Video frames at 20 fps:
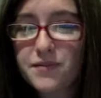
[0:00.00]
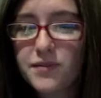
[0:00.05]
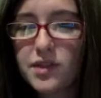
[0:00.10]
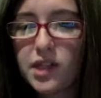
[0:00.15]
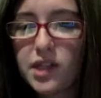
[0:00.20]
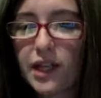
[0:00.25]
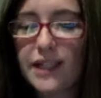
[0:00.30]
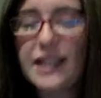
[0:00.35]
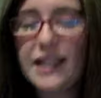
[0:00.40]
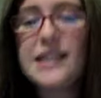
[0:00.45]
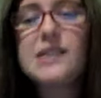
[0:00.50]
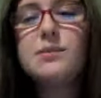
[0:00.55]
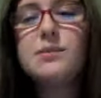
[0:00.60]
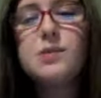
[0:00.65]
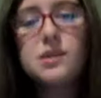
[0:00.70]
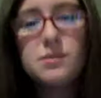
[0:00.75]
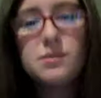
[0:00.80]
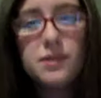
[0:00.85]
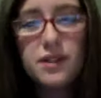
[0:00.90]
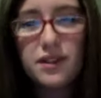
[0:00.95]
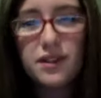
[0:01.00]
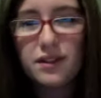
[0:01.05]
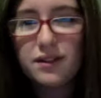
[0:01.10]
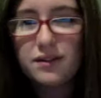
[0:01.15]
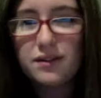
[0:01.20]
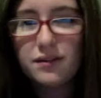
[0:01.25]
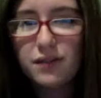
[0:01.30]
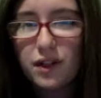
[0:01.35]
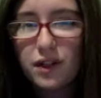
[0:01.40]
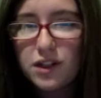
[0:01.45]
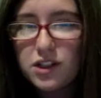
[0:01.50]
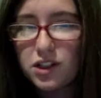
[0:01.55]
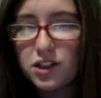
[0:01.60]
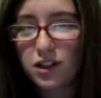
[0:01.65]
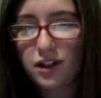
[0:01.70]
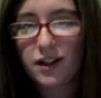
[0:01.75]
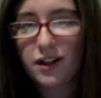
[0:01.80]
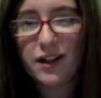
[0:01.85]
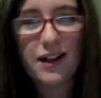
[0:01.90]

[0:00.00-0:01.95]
like he speaks to me in French and i